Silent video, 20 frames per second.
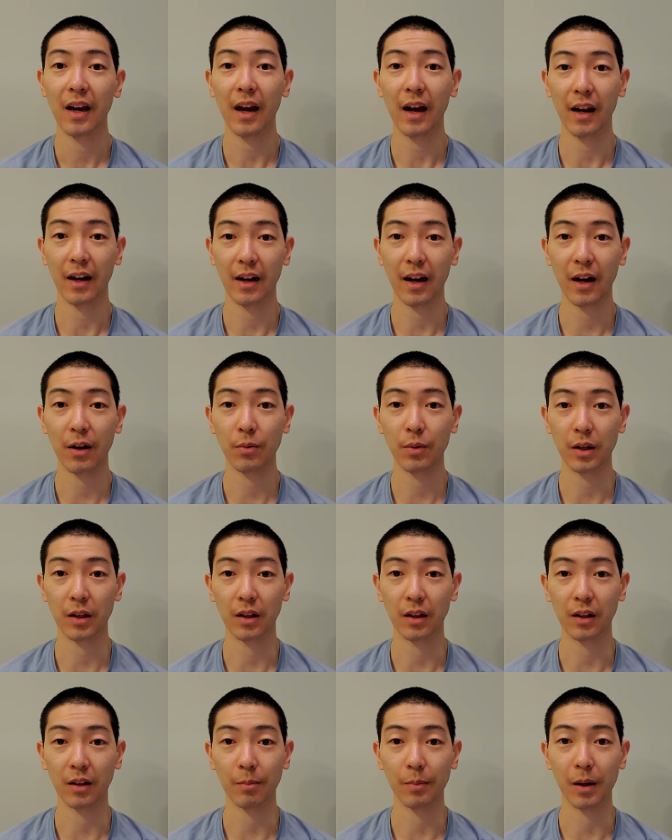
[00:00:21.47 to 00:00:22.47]
and how we
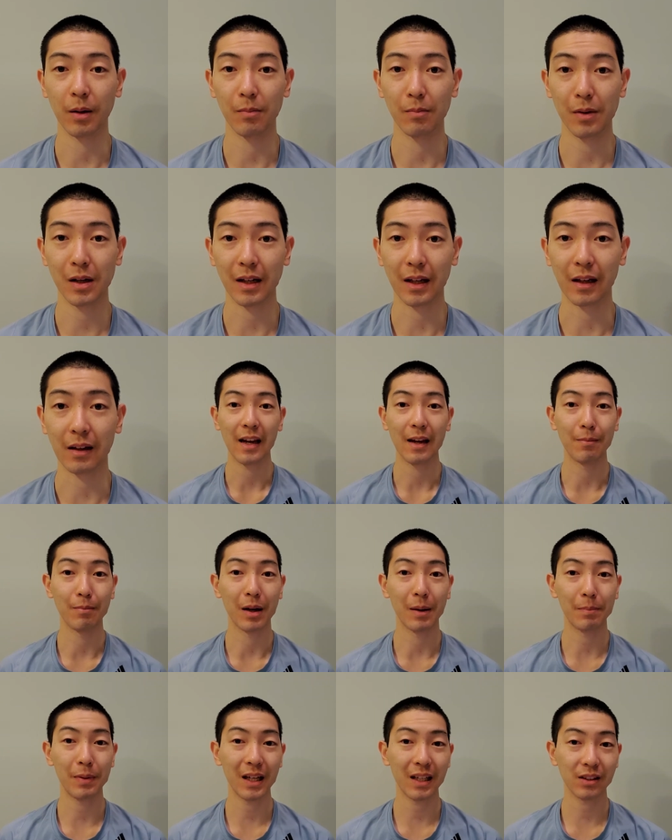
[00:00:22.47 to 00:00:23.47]
think about money. In my
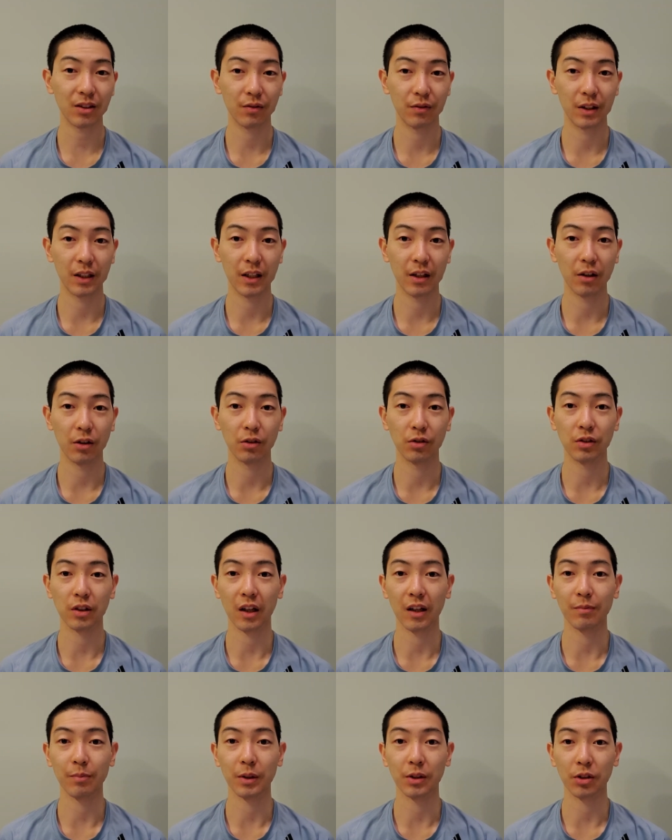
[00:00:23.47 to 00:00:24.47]
past videos,
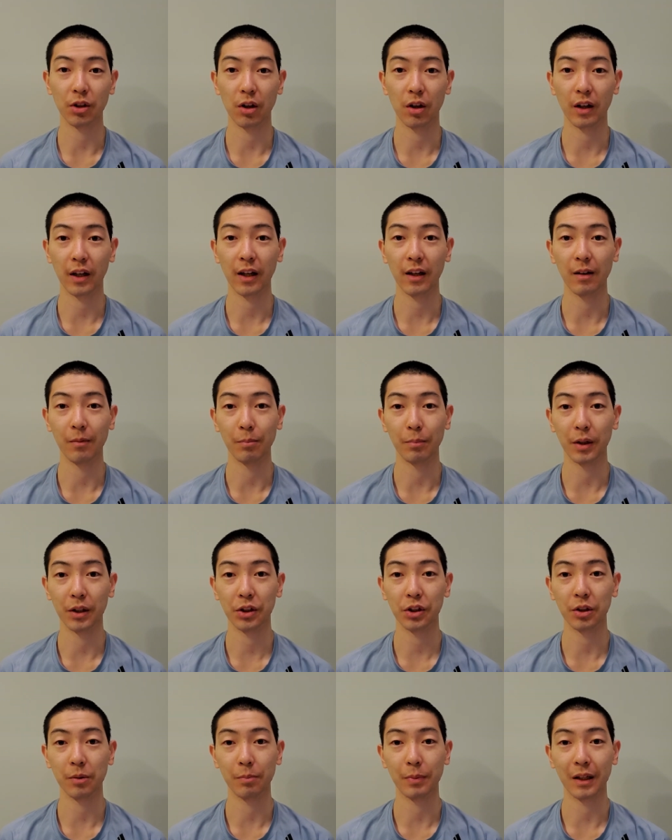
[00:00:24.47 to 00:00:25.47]
I've been talking a
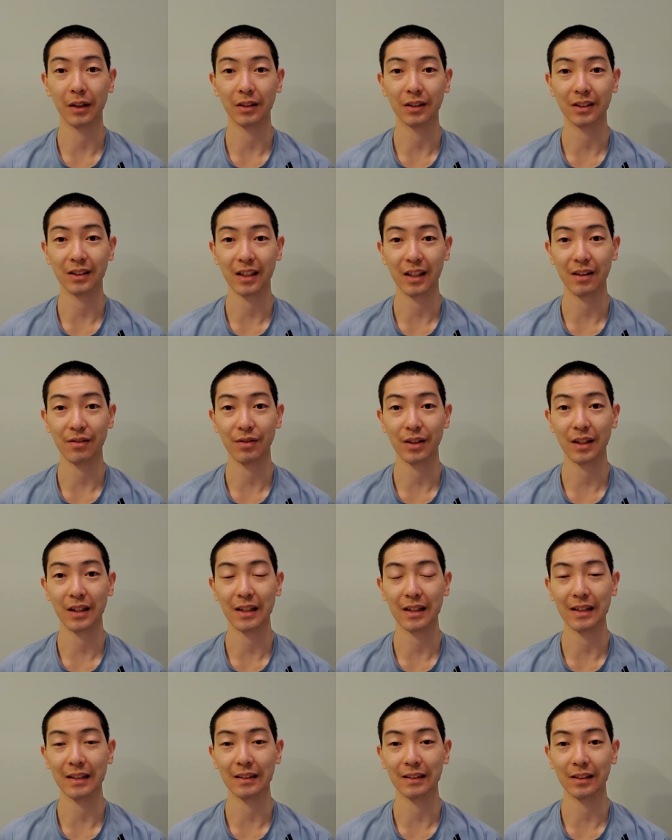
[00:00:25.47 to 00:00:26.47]
bunch about saving
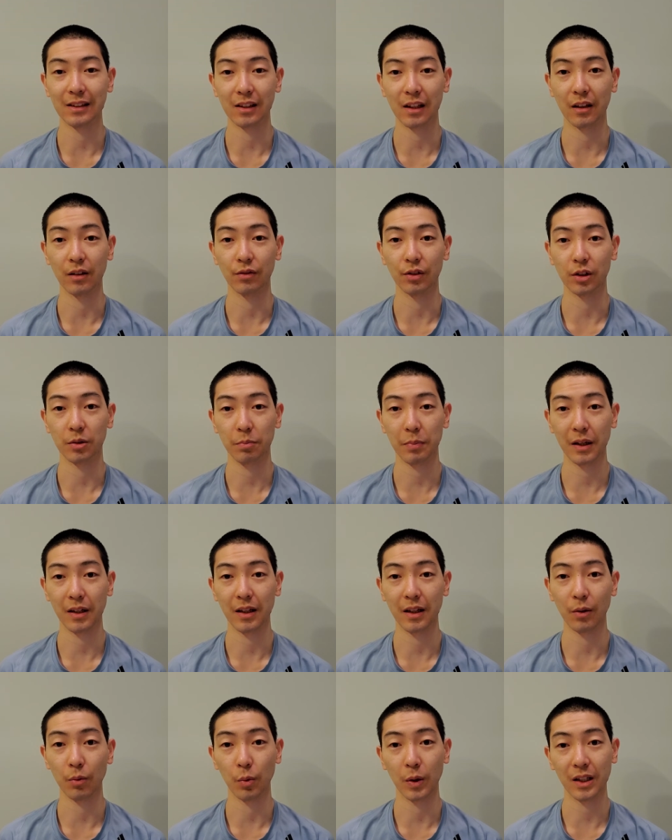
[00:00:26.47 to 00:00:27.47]
instead of
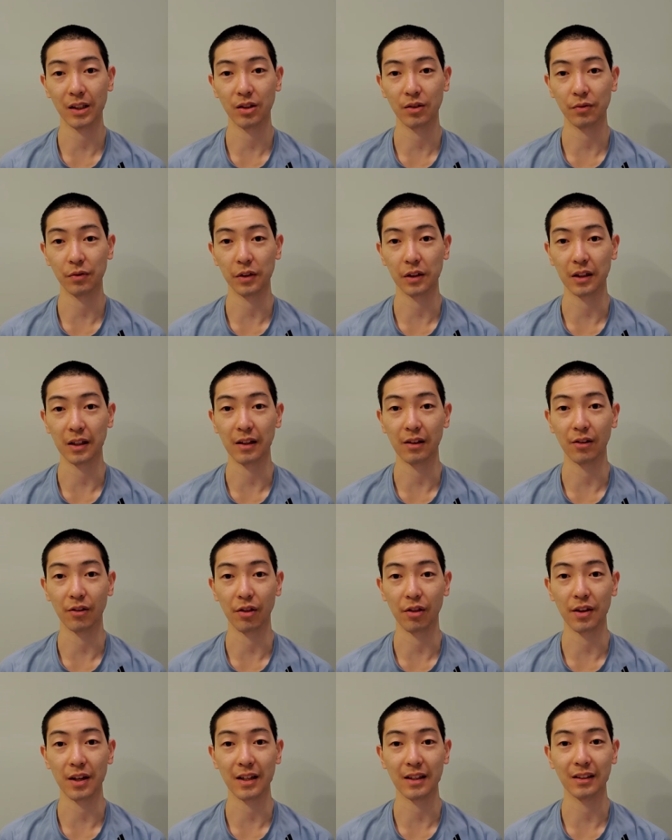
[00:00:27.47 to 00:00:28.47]
spending wastefully on
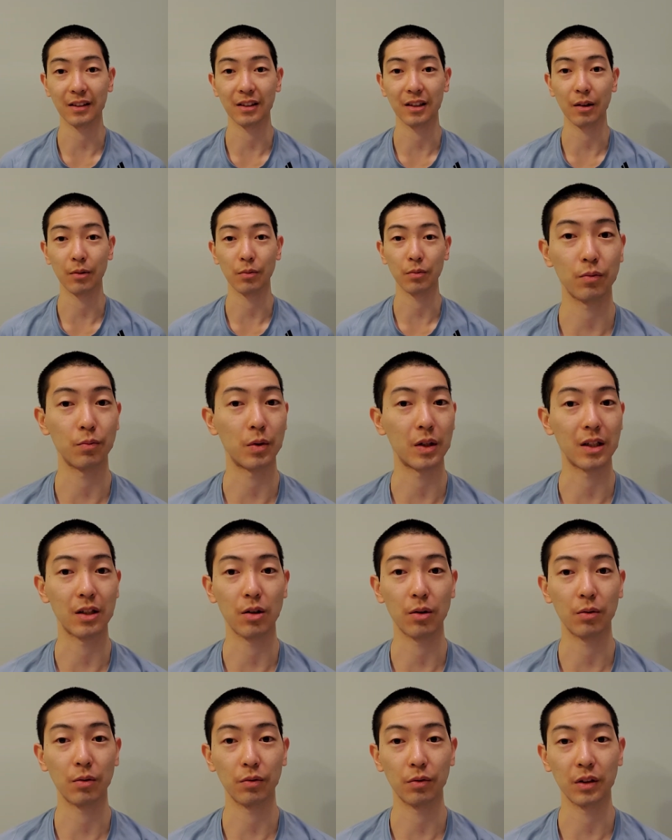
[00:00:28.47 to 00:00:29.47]
things that we
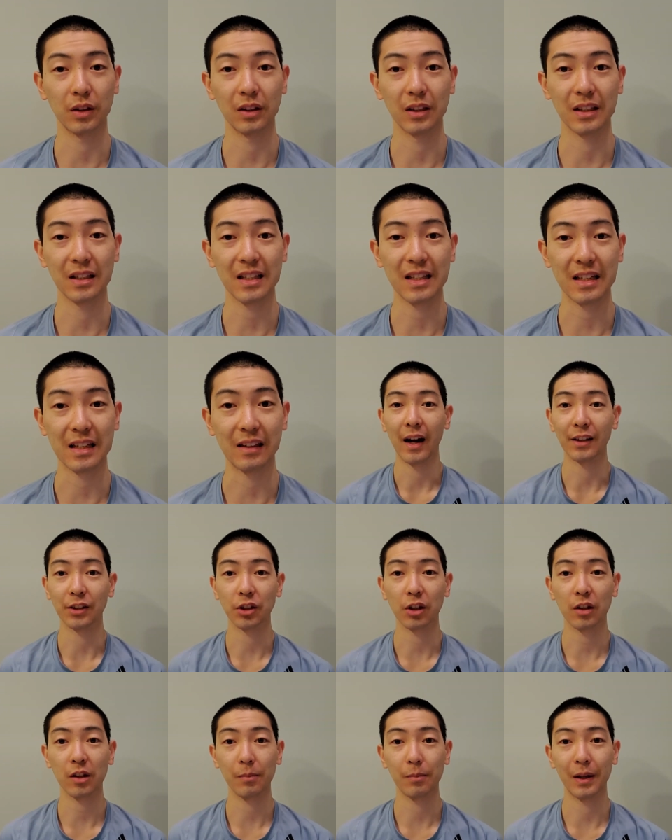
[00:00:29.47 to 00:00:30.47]
don't really need. I
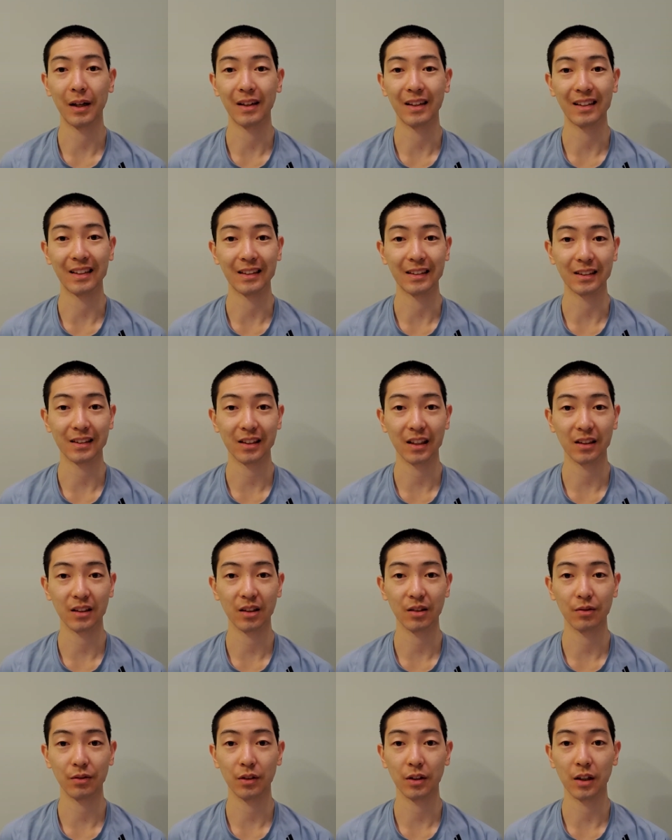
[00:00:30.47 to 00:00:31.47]
talk about it
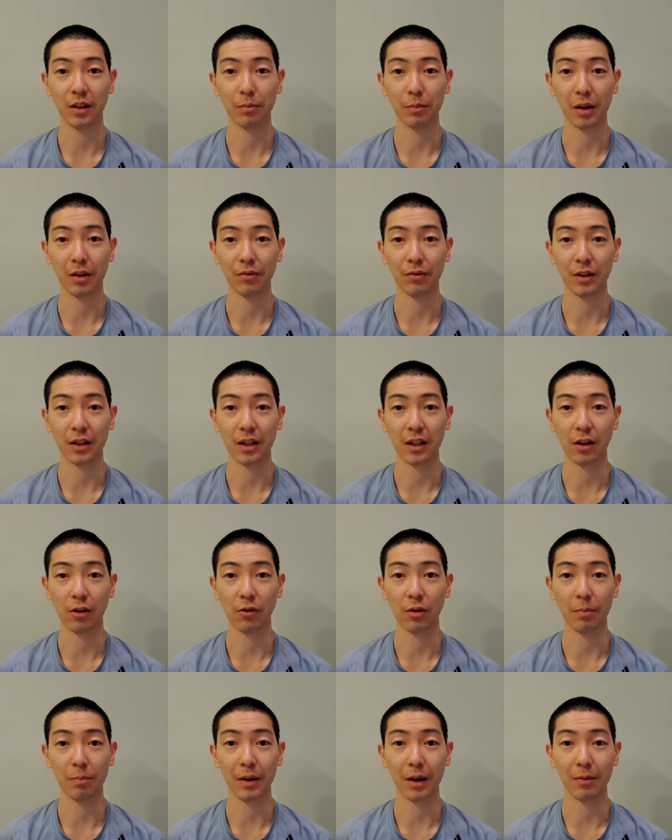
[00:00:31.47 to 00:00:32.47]
extensively in my video
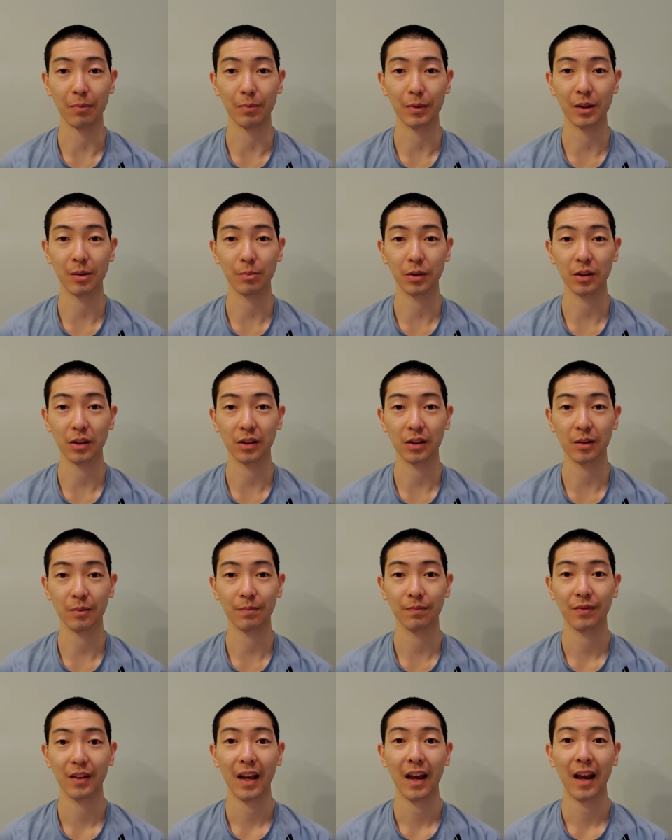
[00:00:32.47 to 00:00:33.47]
about minimalism